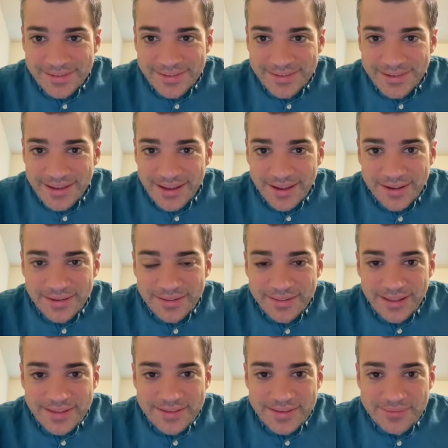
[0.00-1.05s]
Yeah,
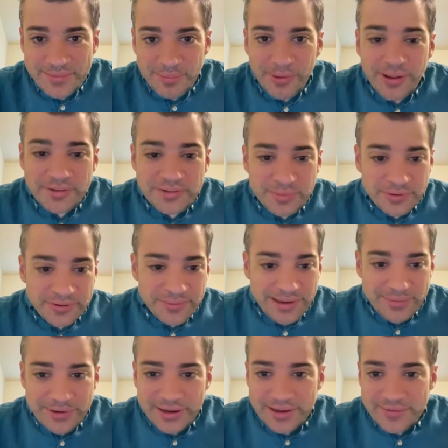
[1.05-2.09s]
that seems plausible to me.
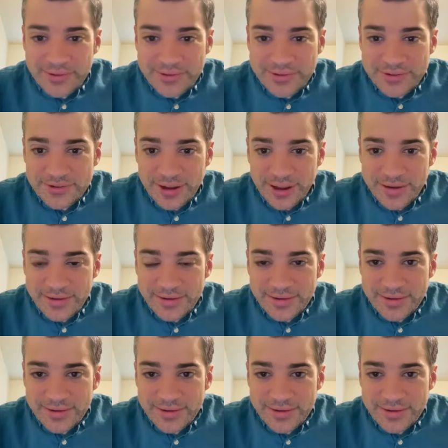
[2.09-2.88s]
I'm going to give this a shot